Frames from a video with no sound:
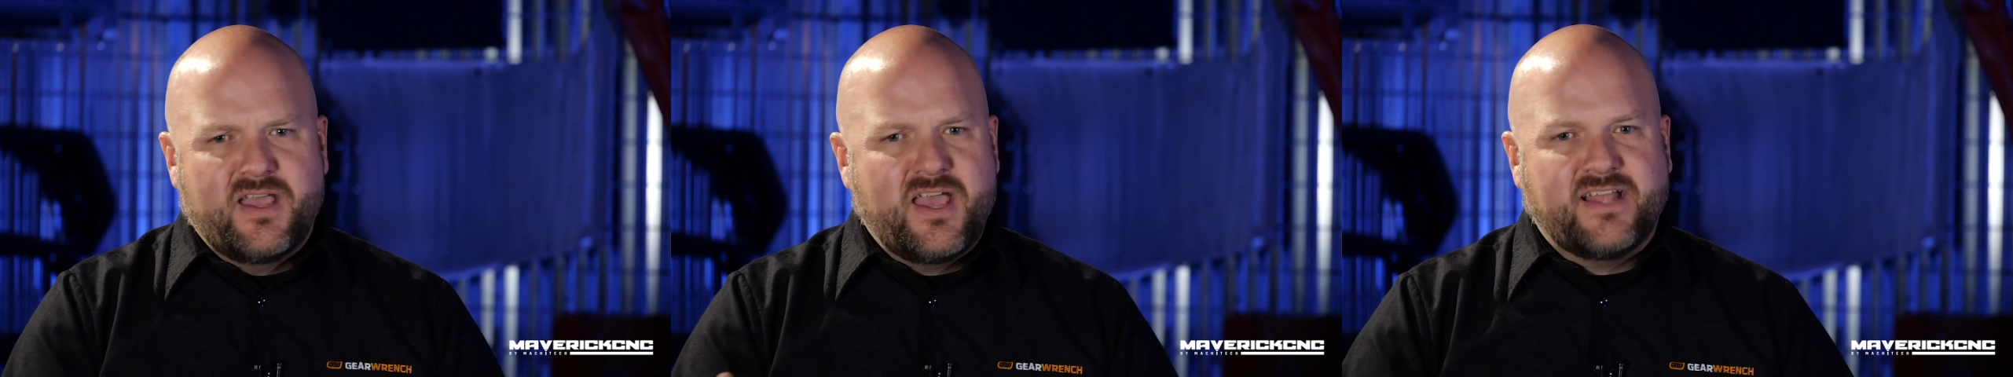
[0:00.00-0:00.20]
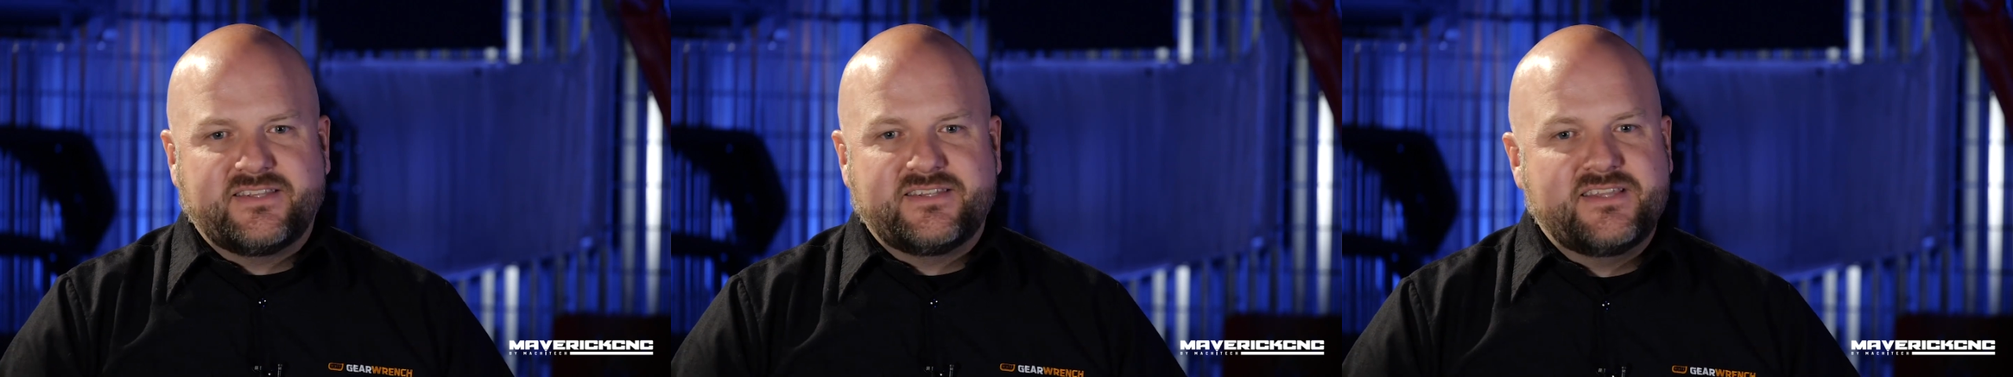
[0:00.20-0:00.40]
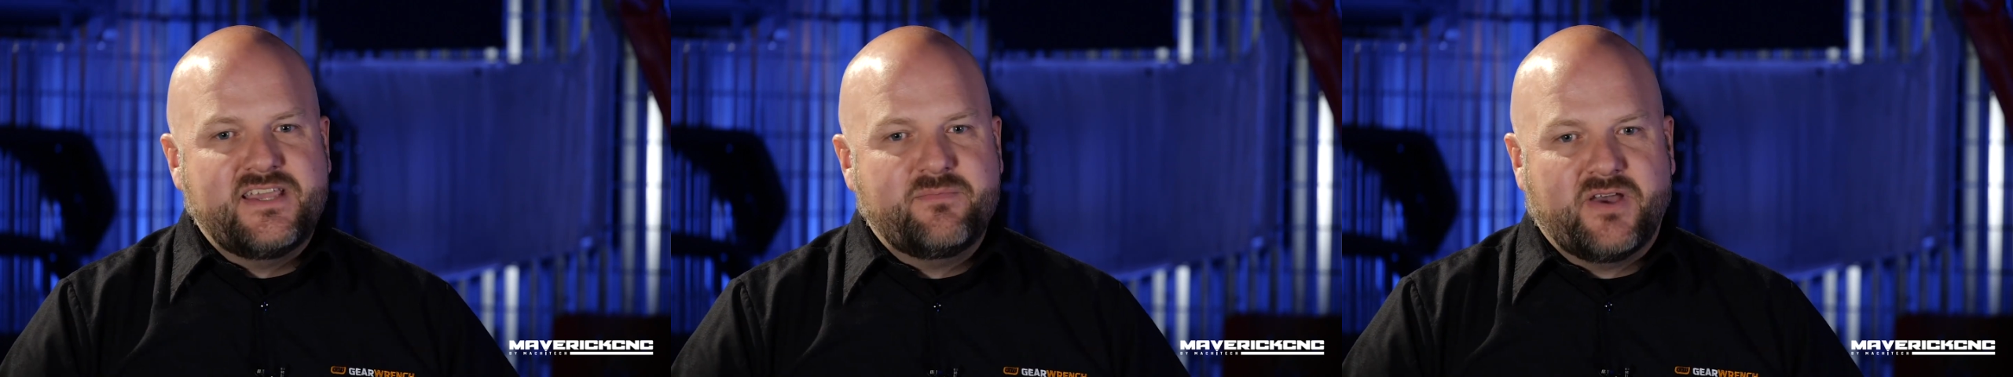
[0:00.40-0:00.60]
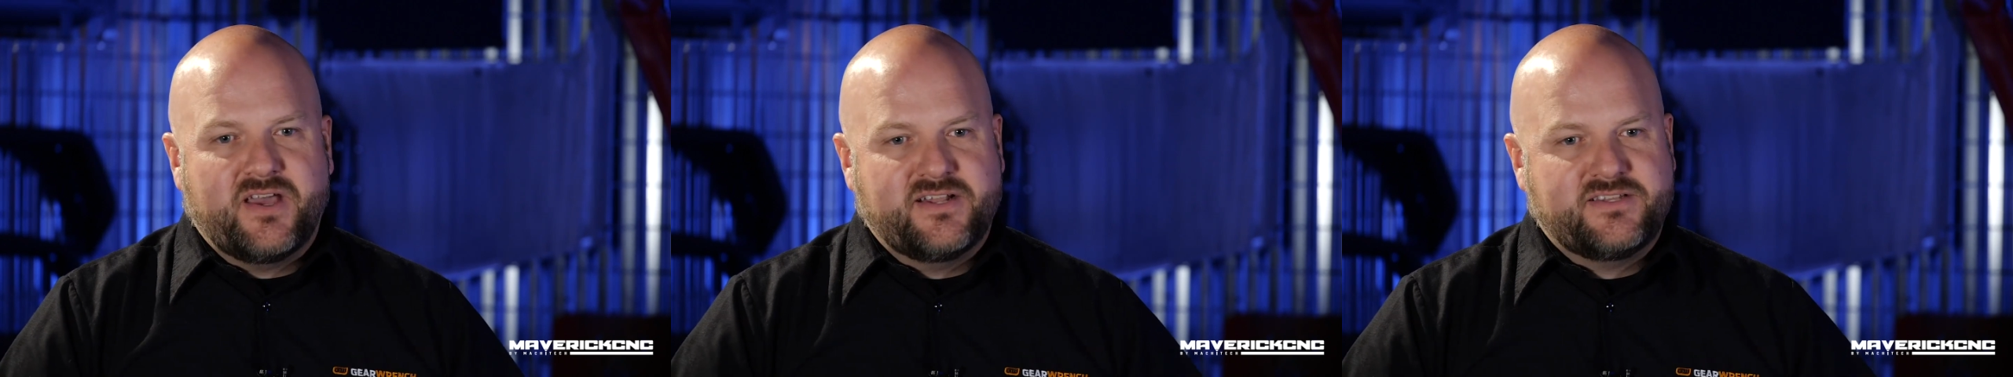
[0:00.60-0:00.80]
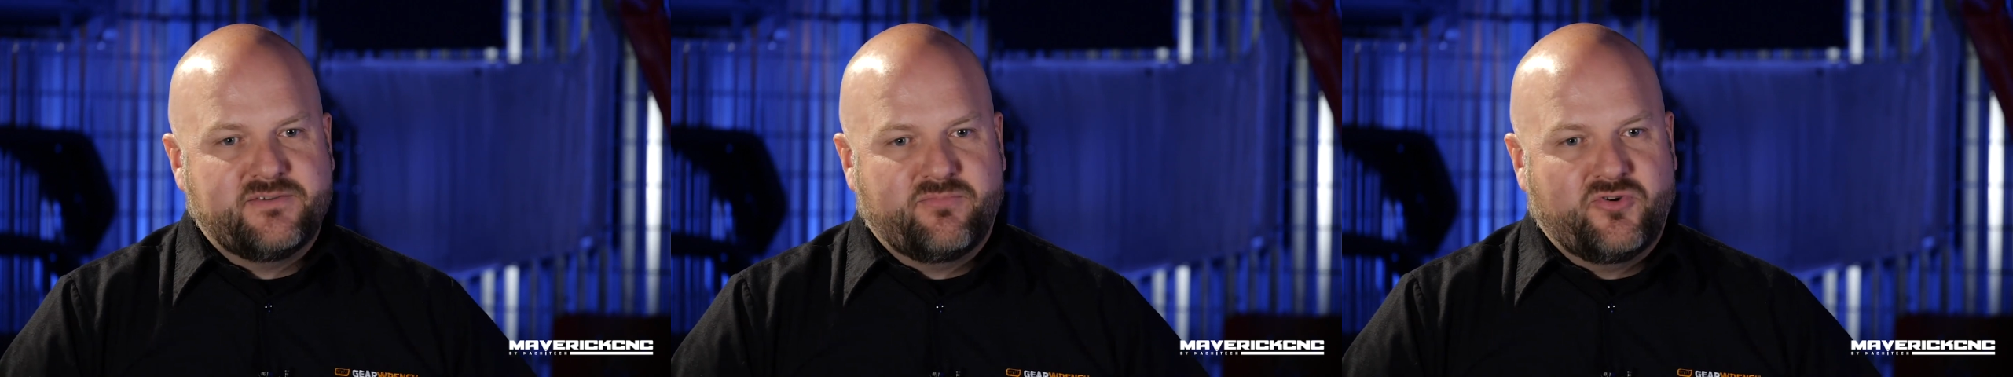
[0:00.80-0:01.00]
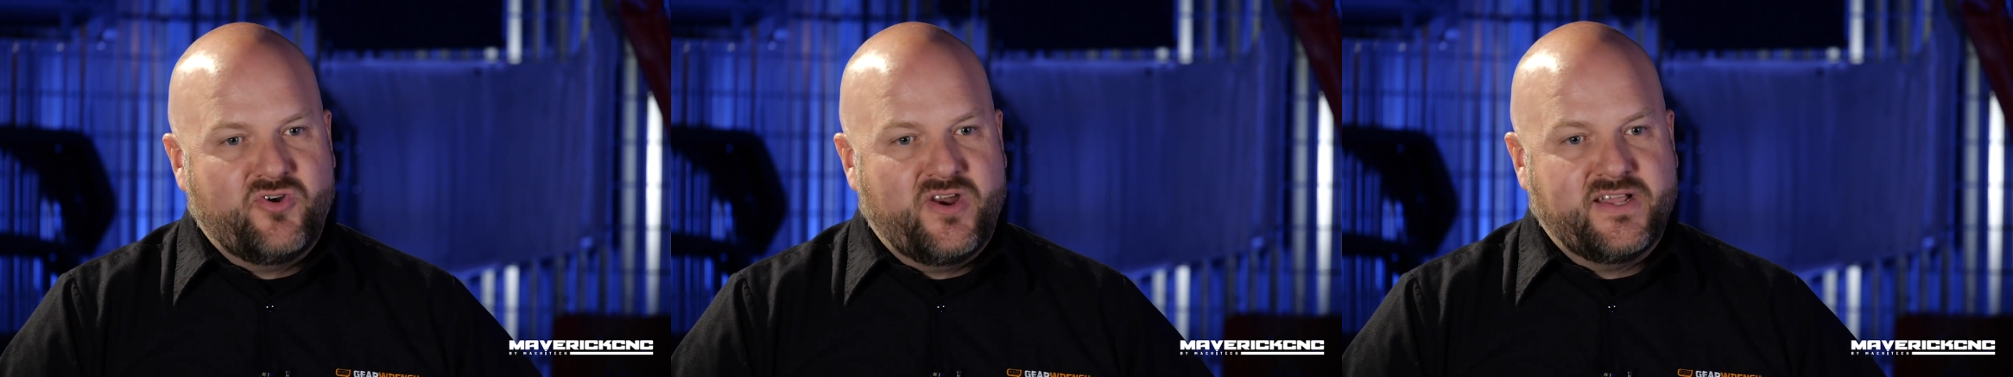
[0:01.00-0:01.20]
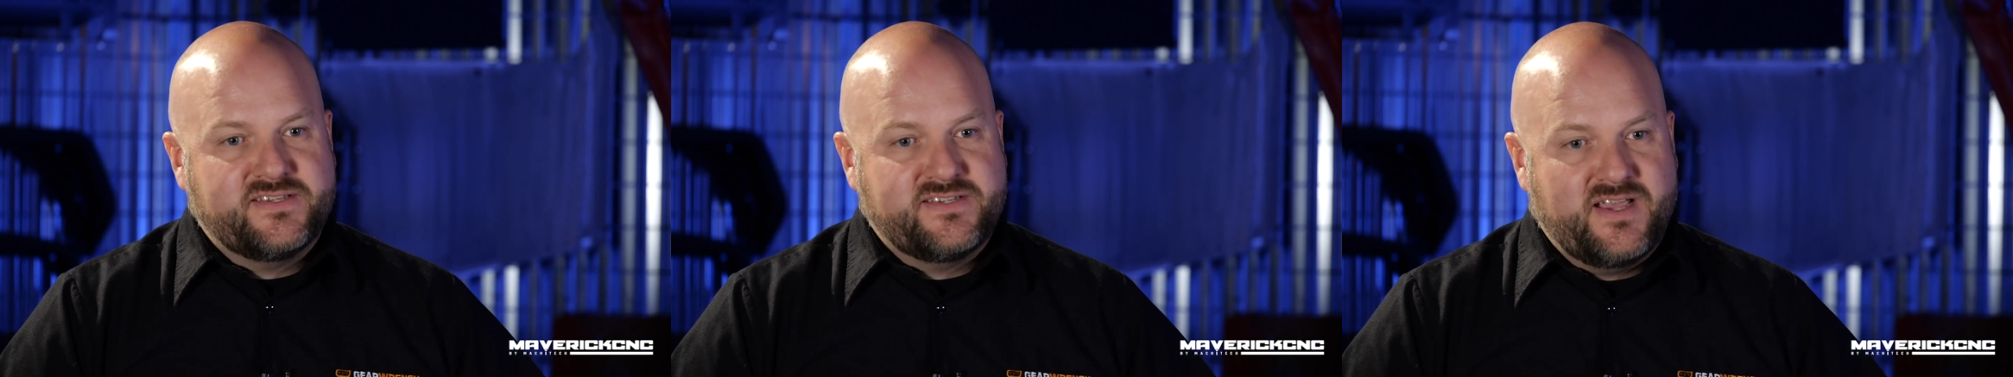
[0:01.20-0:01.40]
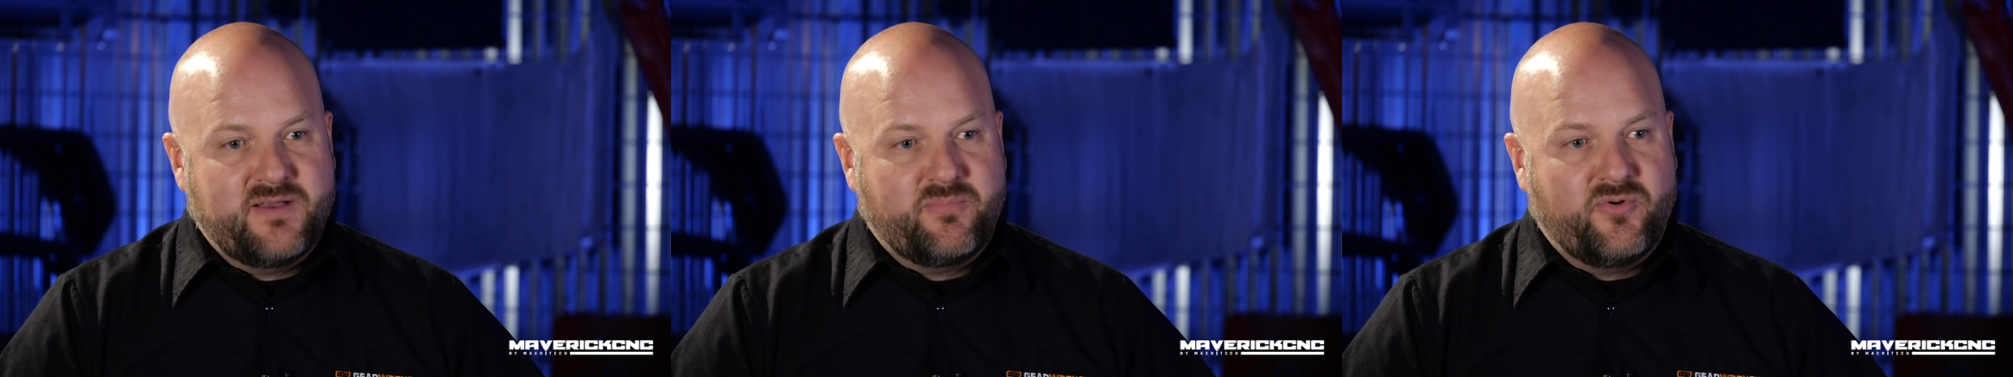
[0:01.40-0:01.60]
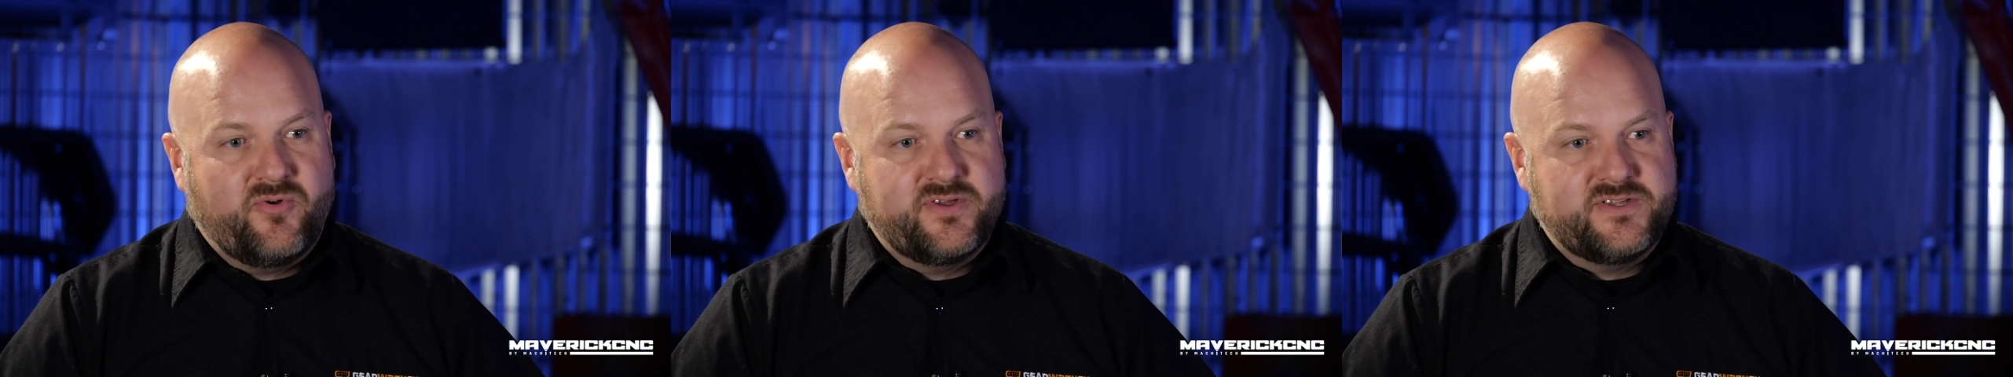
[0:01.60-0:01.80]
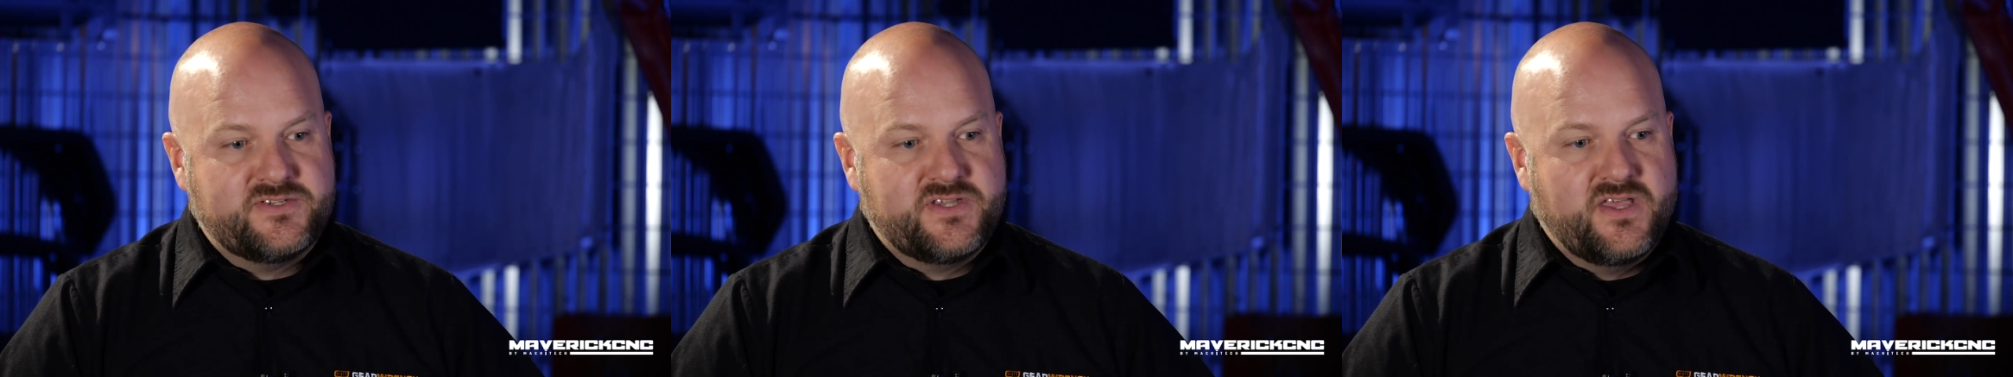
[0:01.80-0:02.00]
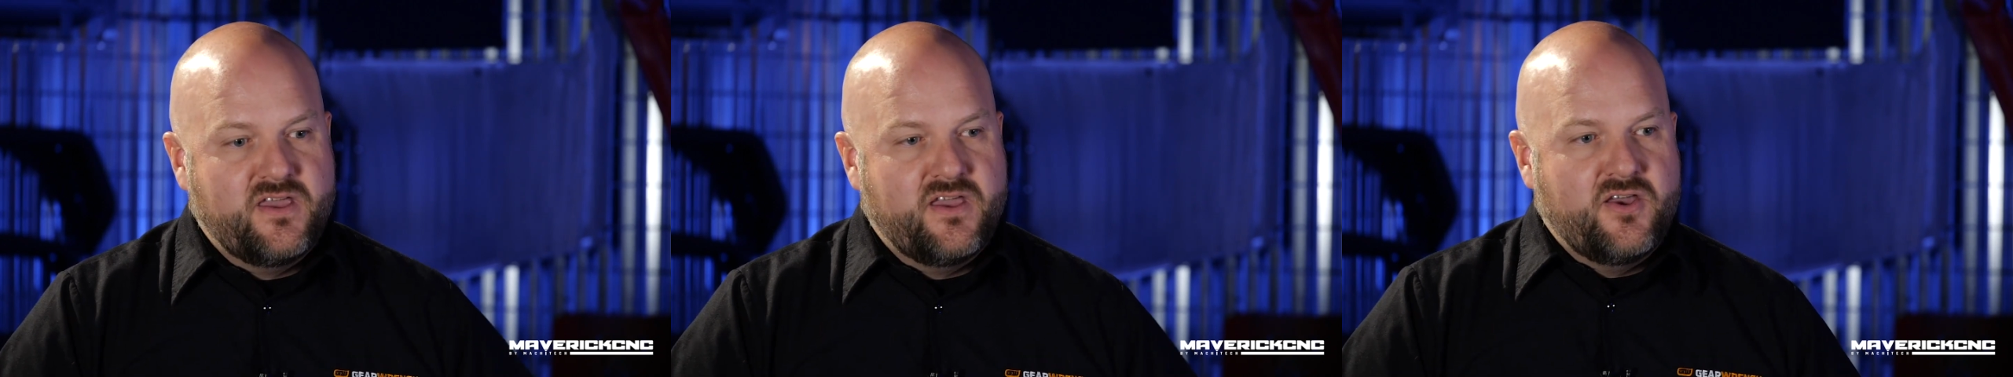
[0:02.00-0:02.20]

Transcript: at SEMA, it's a great example is